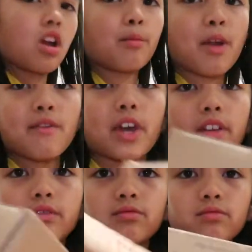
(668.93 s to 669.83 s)
Perfect.
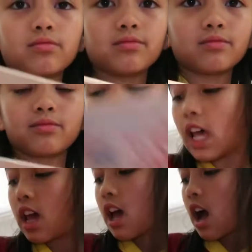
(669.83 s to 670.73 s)

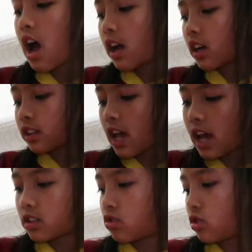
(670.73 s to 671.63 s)
I got the
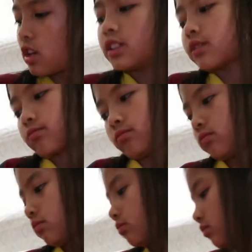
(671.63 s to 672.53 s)
extras.
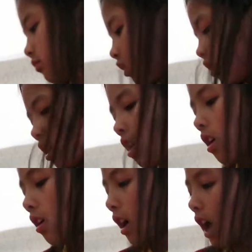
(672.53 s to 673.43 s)

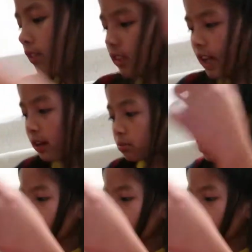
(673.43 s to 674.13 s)
And then I'm